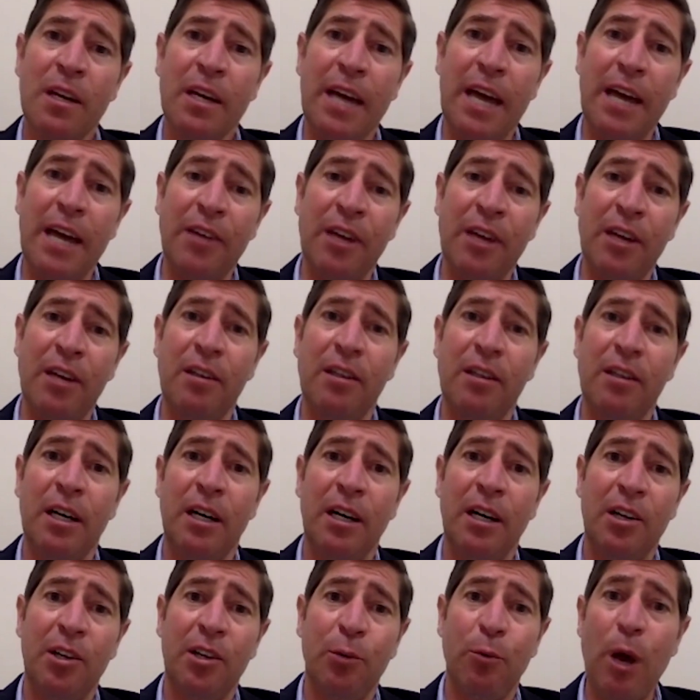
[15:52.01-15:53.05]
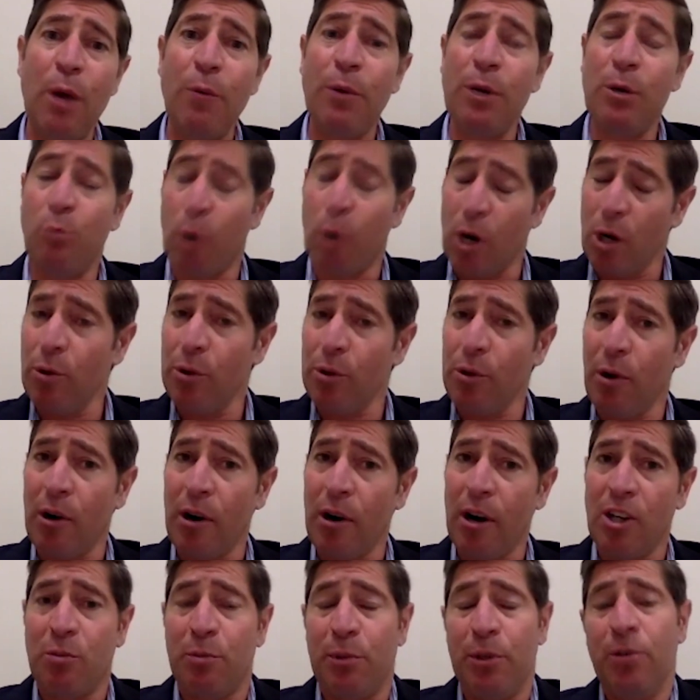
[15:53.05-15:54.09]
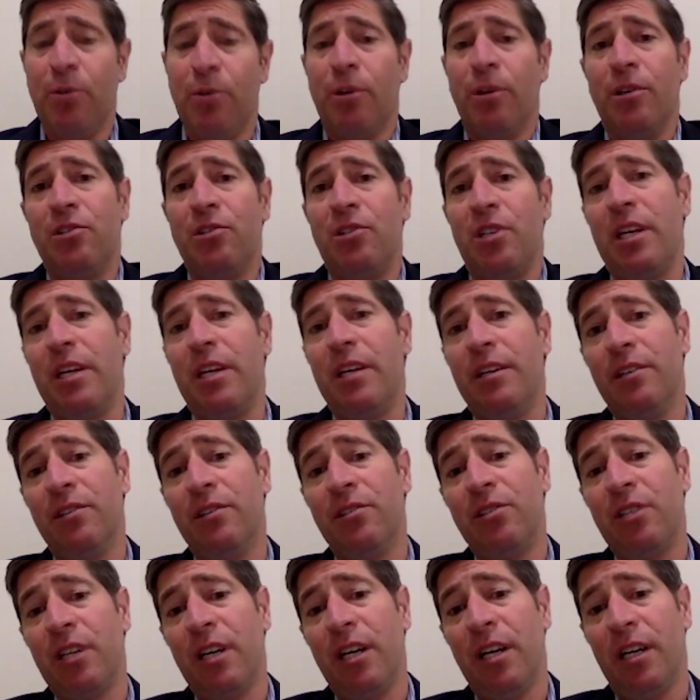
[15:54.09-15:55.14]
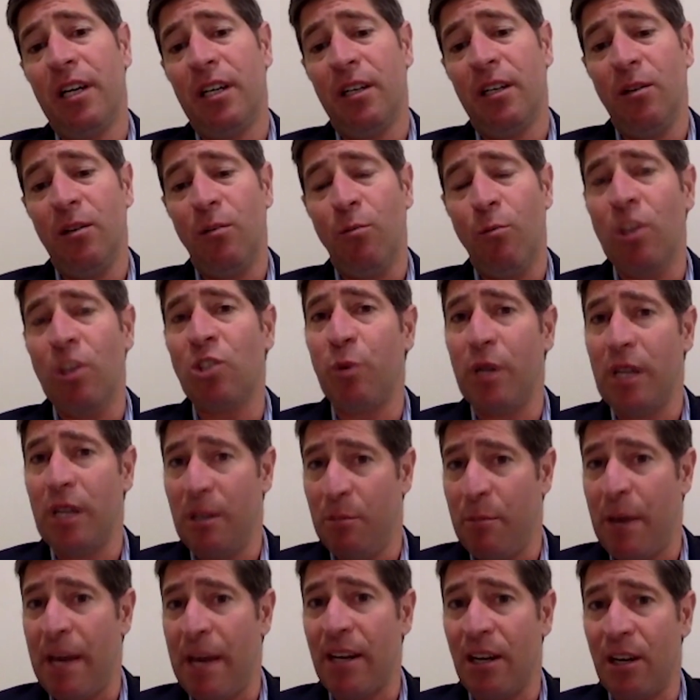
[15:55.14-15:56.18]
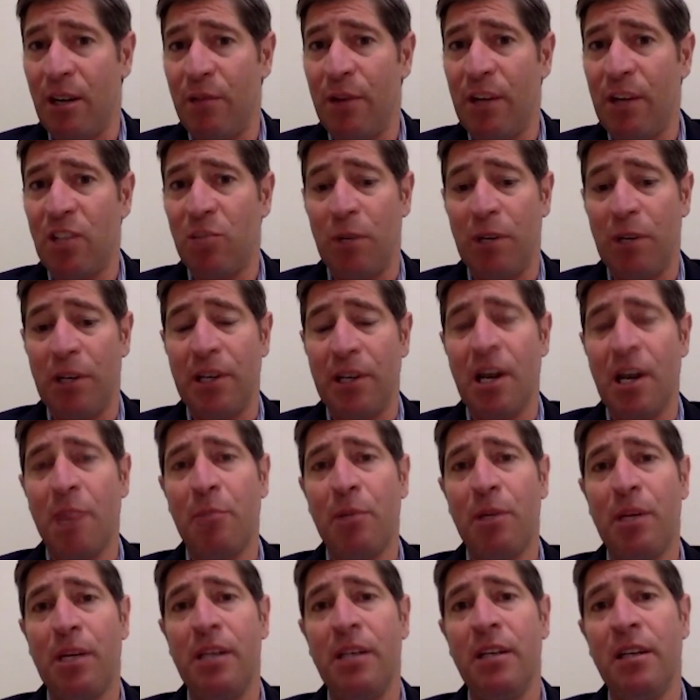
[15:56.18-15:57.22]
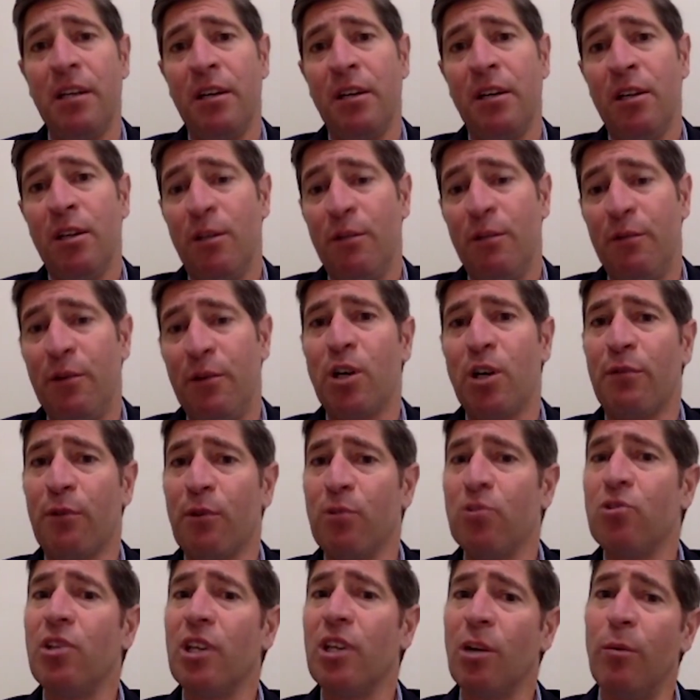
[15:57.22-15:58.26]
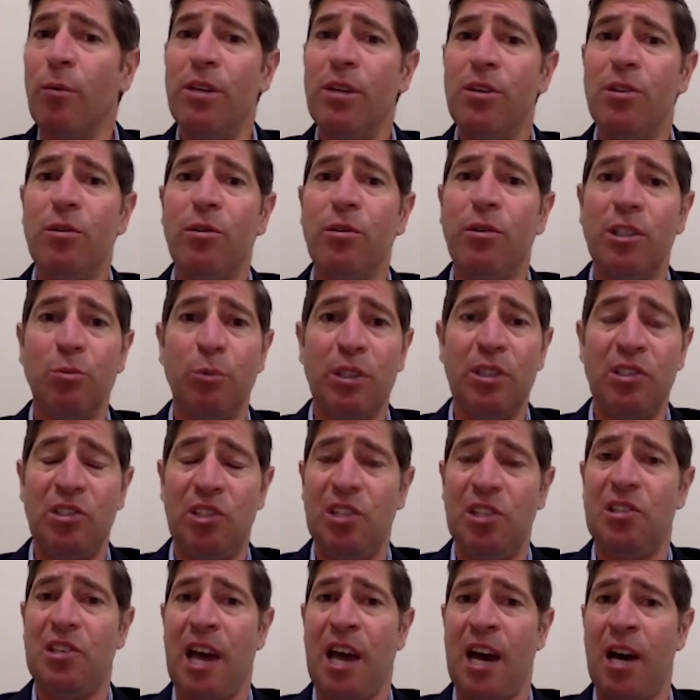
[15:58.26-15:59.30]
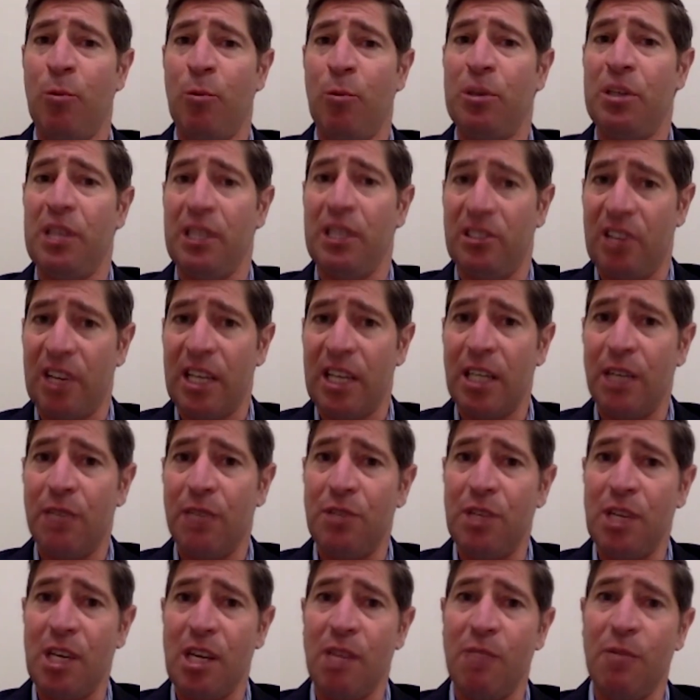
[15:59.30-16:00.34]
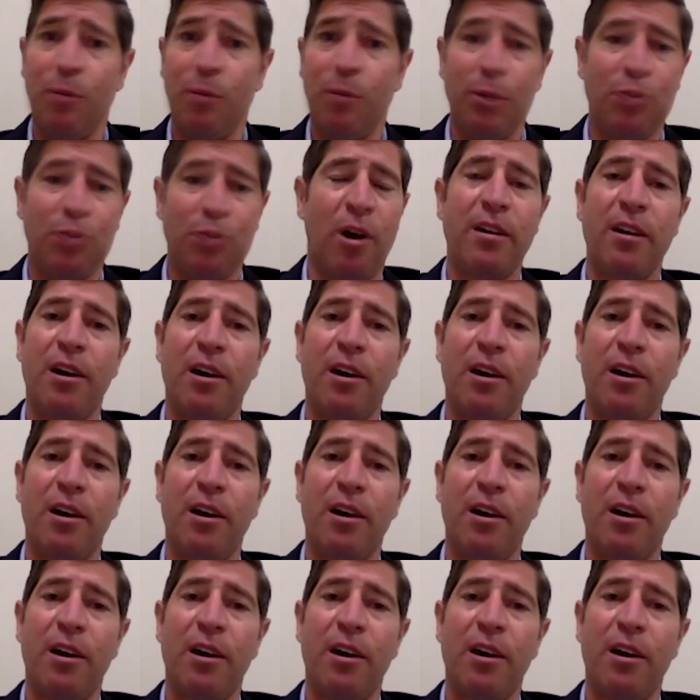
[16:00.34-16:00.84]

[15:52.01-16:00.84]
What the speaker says: And then the way we work with our entrepreneurs is once we make an investment in a company, the very first thing we do is we sit down with the executive team and we try to